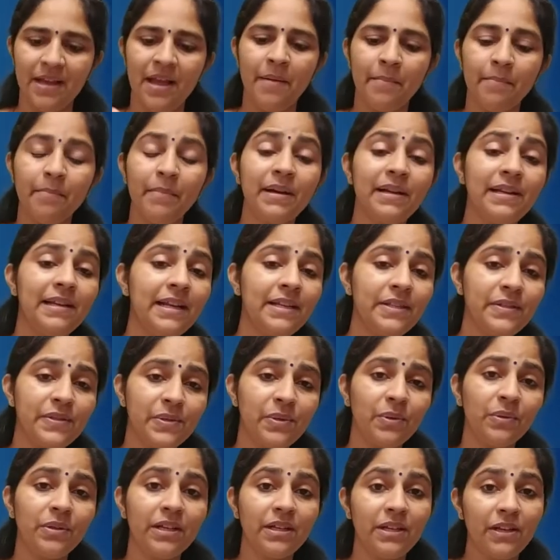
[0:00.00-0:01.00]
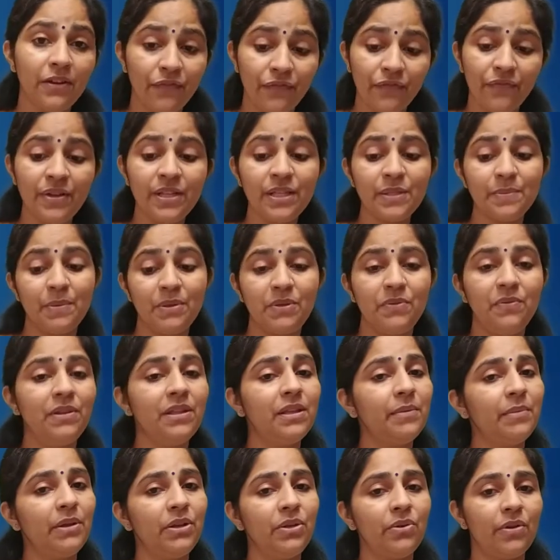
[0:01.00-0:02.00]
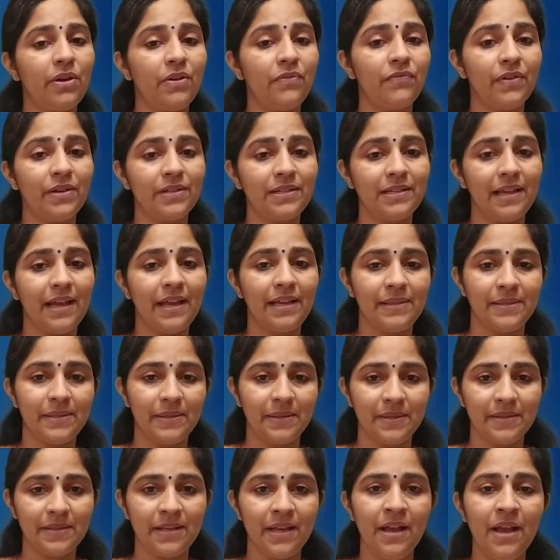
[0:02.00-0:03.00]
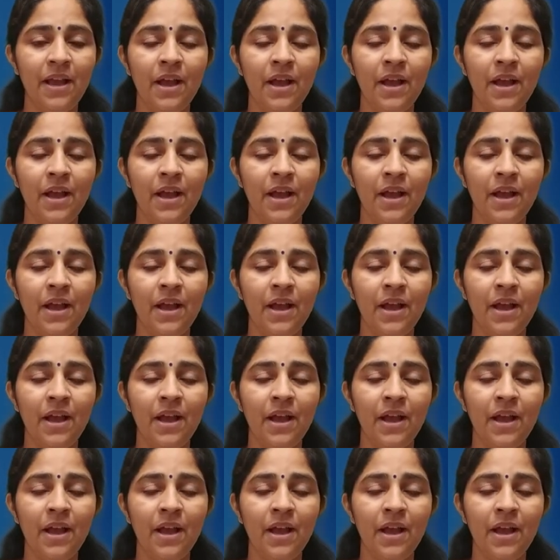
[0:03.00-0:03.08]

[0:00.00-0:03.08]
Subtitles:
But let's know the difference between the manure and fertilizers.